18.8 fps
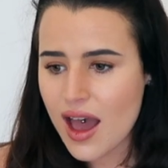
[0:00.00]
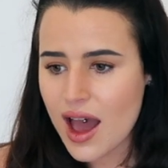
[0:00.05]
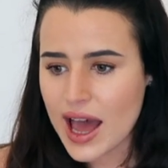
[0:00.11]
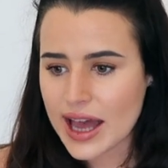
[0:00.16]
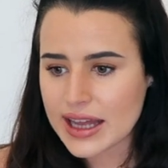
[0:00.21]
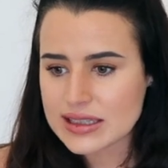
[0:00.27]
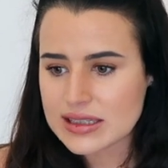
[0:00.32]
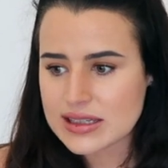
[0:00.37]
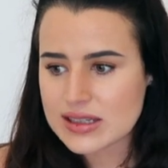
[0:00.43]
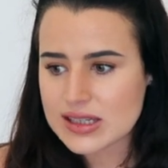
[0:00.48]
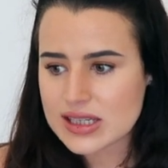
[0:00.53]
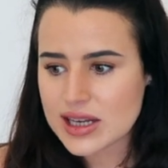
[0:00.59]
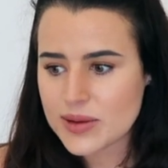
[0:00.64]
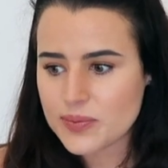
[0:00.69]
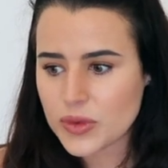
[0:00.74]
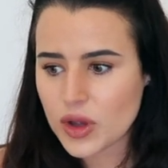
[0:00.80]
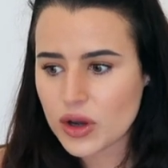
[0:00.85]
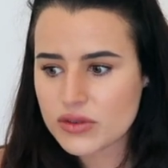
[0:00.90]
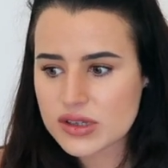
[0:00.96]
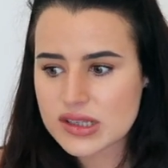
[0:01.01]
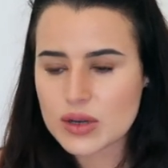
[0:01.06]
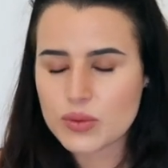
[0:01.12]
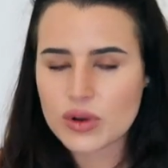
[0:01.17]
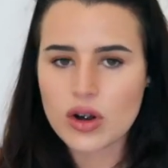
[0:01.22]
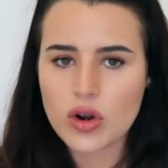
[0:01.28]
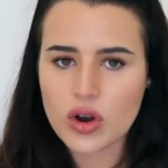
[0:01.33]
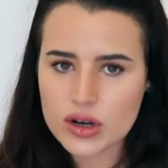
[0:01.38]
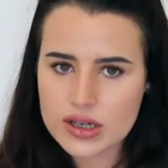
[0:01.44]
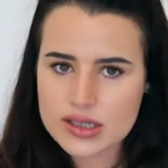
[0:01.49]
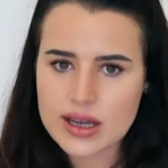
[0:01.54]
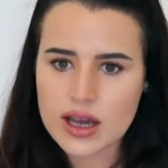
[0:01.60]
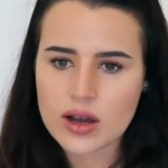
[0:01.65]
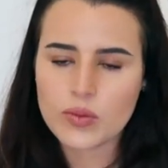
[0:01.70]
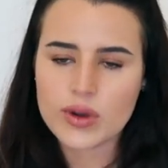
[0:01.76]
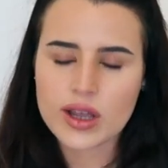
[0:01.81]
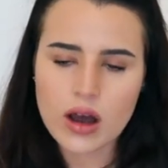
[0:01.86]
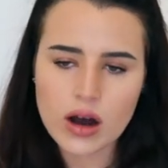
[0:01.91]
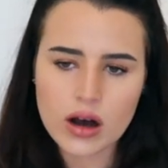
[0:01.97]
And obviously with
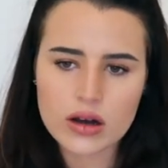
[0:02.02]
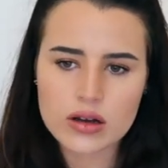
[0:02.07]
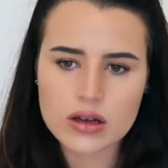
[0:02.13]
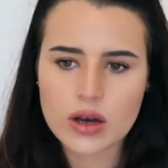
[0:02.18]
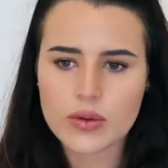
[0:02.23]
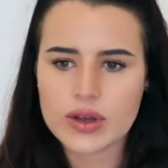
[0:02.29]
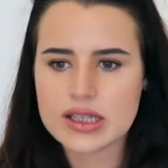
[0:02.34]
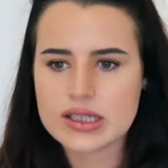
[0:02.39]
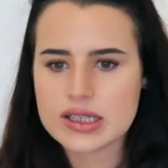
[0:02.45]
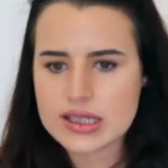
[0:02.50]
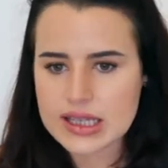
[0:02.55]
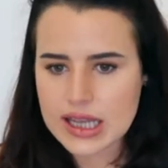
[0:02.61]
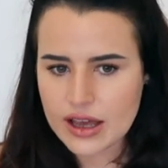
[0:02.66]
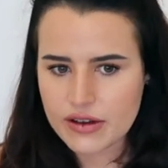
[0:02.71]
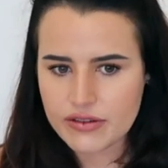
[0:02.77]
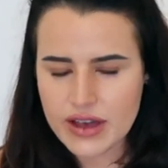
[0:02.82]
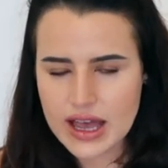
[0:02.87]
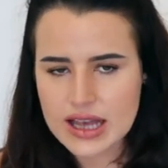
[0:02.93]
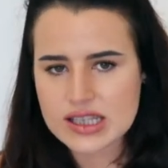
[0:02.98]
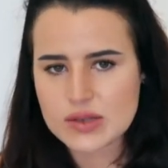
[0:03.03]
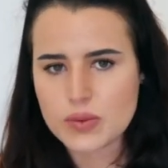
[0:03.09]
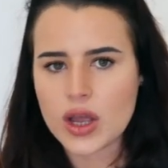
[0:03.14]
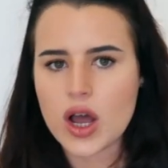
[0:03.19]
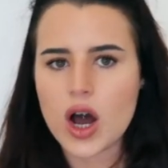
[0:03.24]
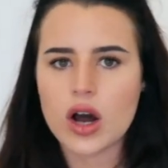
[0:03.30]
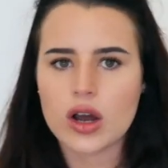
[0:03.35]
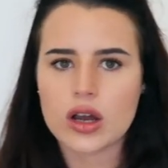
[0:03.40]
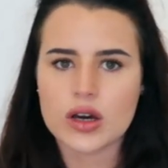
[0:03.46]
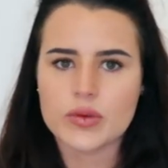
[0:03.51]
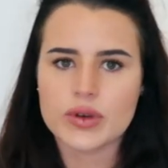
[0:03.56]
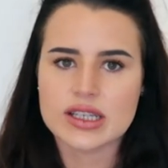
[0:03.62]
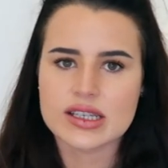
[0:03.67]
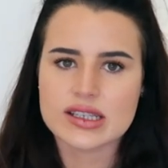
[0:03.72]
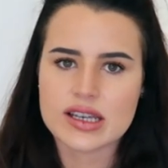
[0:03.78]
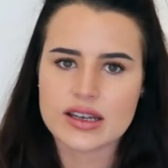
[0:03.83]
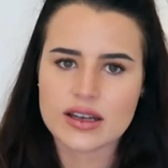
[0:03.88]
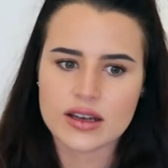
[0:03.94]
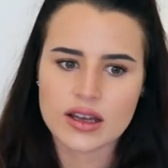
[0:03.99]
lockdown, we can't go into DFS, we can't go
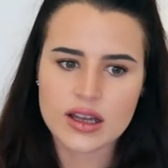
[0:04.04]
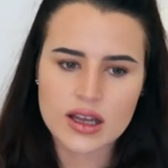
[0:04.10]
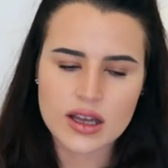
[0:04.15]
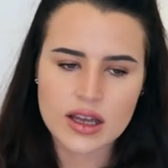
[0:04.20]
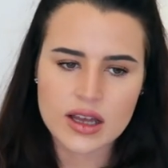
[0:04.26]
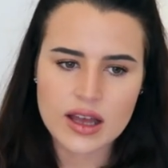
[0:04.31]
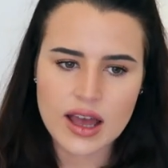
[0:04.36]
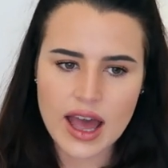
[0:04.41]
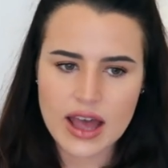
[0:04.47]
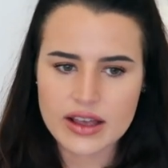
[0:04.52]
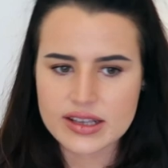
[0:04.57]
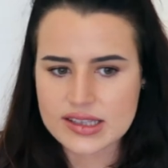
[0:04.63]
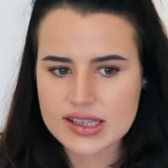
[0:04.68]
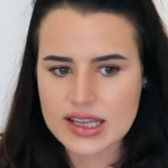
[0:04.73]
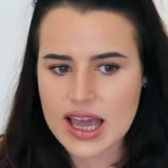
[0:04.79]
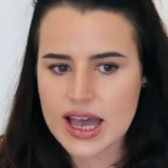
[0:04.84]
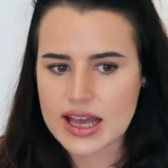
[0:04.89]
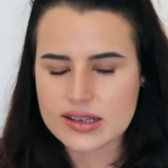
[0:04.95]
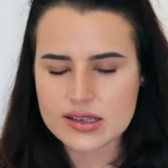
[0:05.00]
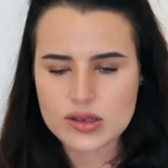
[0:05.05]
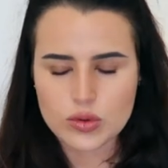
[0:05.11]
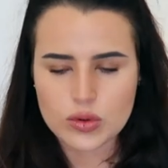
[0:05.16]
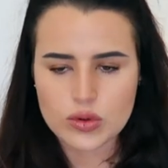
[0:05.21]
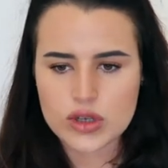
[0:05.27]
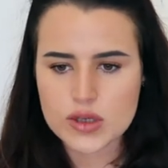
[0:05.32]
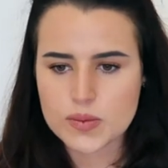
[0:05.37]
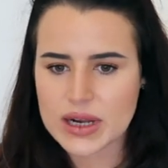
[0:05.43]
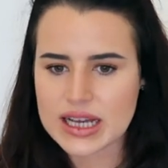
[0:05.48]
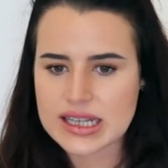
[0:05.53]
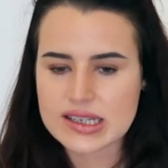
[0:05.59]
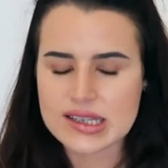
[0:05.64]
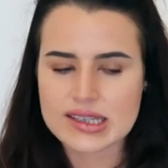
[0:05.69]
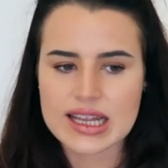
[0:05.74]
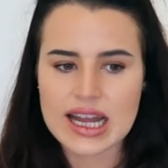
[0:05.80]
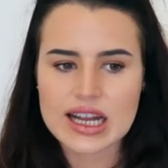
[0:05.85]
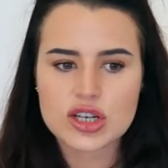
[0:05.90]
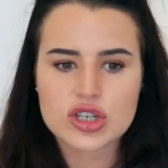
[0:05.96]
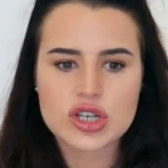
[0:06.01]
into SCS and all those places
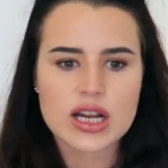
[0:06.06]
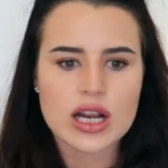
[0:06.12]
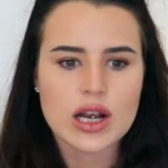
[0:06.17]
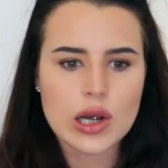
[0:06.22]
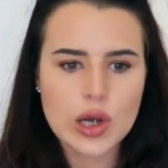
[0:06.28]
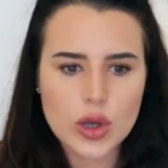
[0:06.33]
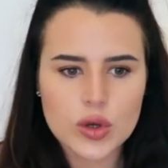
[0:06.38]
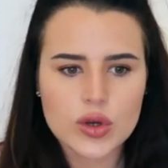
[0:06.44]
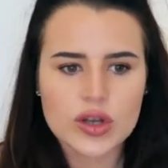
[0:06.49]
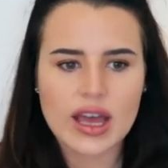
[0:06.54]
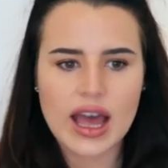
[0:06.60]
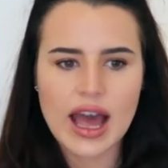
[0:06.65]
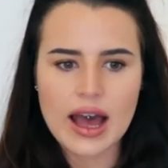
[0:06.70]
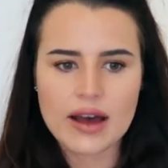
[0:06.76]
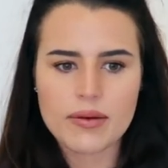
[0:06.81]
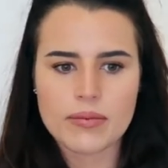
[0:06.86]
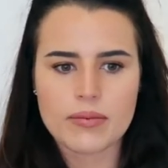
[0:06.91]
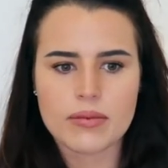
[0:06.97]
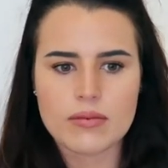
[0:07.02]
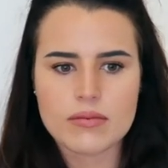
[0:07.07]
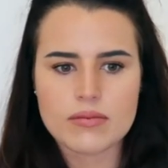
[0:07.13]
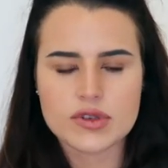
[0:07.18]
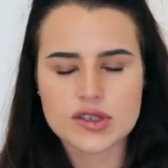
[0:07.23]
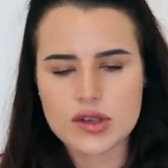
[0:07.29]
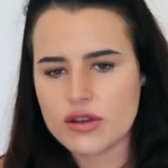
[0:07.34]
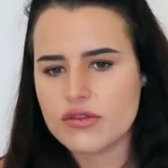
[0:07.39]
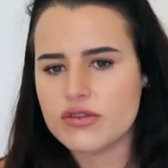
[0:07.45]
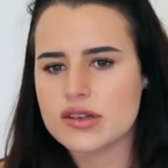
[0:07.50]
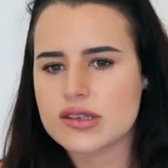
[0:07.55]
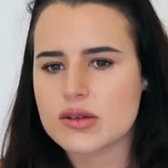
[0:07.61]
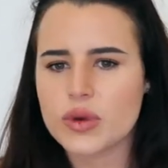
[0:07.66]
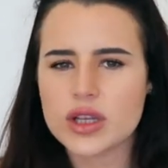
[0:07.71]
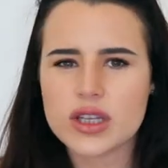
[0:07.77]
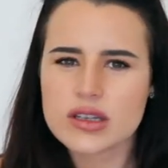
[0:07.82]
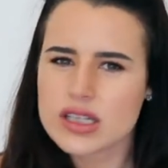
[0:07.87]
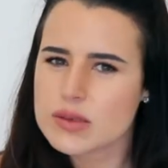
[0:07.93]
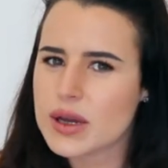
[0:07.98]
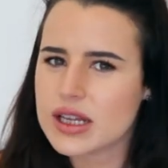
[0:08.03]
and actually look at sofas. And
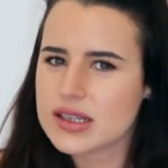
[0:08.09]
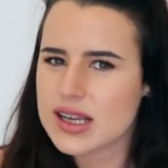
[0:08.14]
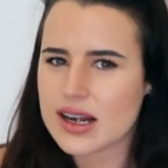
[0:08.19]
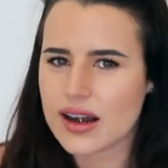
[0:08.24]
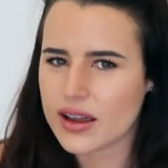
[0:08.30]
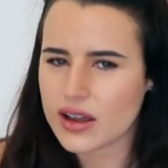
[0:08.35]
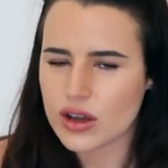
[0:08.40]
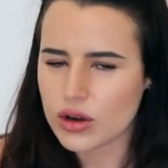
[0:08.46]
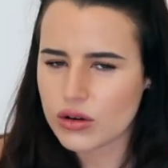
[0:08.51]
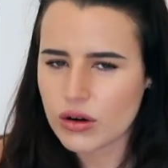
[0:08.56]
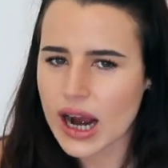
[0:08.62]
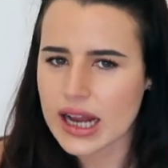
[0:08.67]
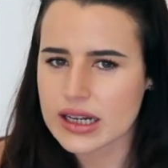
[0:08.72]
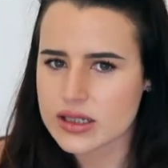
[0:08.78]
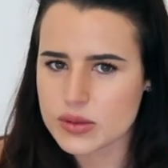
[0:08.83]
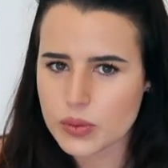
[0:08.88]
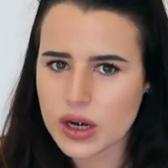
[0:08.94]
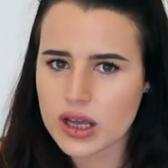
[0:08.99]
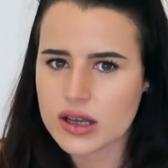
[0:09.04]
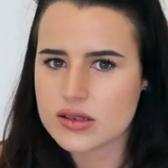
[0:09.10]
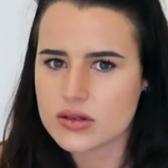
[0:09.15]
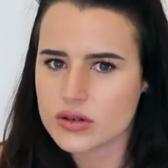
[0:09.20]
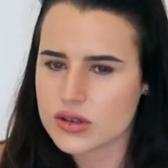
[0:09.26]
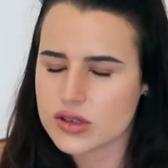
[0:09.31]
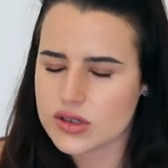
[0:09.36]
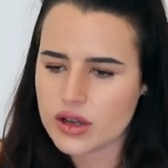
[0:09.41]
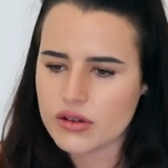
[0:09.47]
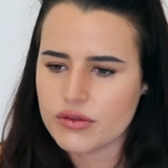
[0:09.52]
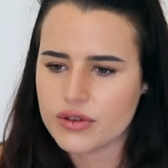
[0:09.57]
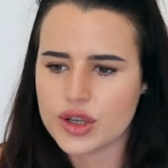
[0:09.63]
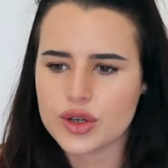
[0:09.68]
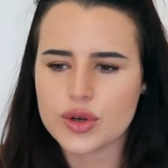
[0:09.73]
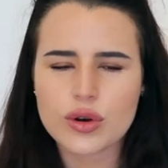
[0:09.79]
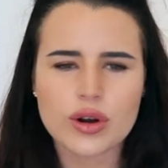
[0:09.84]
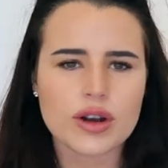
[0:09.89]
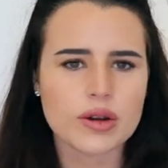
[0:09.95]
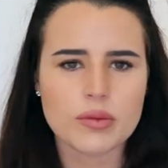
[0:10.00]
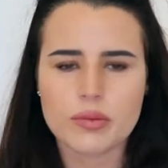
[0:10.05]
when you're spending like a grand plus on a sofa, you're
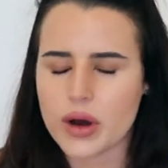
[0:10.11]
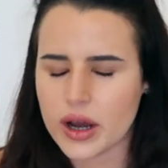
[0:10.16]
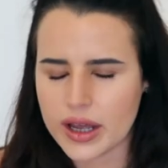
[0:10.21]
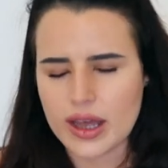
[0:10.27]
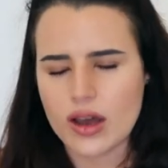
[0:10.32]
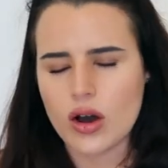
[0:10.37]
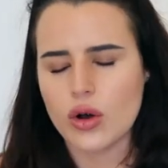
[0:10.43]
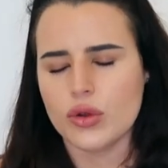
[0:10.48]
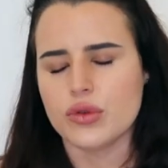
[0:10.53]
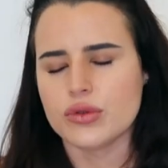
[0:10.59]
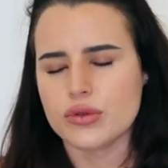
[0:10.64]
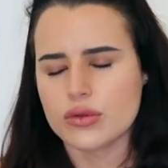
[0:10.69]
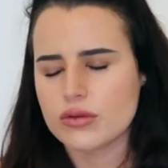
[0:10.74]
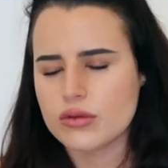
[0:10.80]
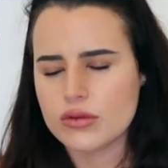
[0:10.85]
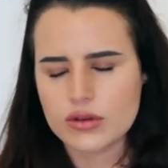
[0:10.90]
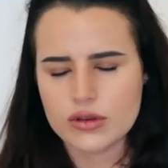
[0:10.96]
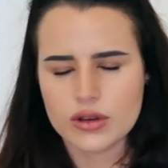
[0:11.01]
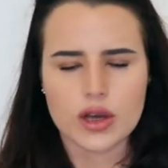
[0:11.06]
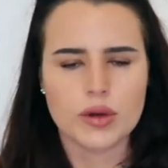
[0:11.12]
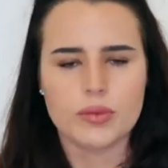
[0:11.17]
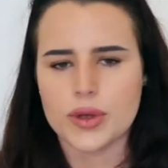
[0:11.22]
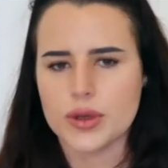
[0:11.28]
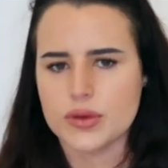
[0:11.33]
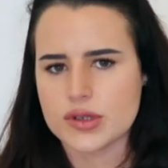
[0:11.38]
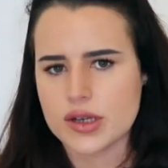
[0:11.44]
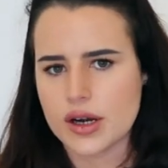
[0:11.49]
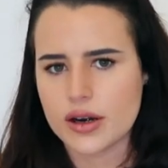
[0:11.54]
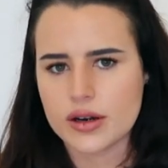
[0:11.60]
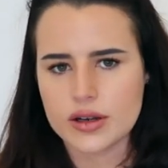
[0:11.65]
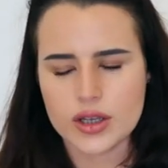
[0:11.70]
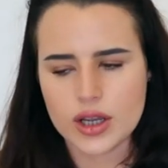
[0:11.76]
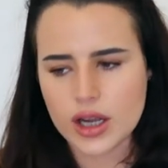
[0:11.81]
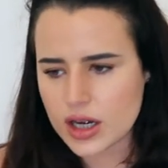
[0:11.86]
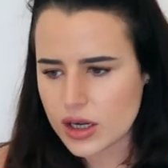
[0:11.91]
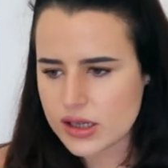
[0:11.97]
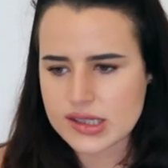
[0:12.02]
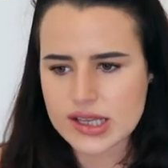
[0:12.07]
not gonna buy it on the computer.
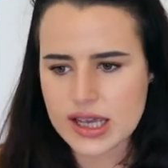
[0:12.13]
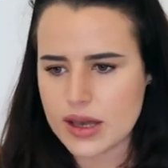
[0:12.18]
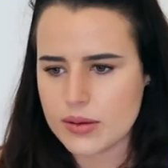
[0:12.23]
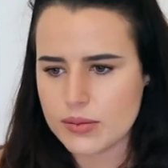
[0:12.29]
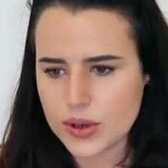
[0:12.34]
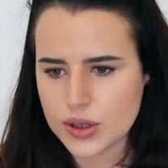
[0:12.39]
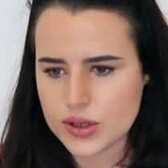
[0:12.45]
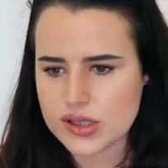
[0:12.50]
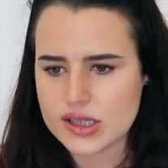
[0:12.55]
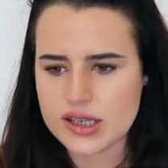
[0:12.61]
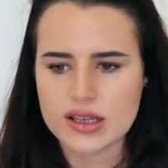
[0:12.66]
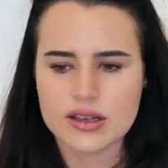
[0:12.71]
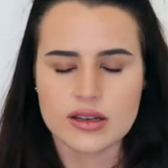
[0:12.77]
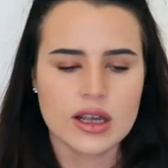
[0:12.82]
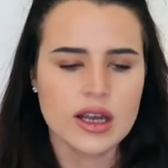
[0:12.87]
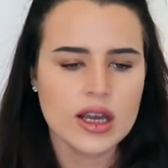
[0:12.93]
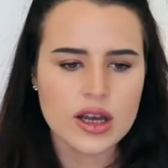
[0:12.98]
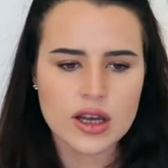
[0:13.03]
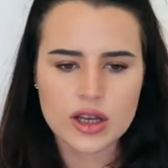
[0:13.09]
You're gonna see it in person.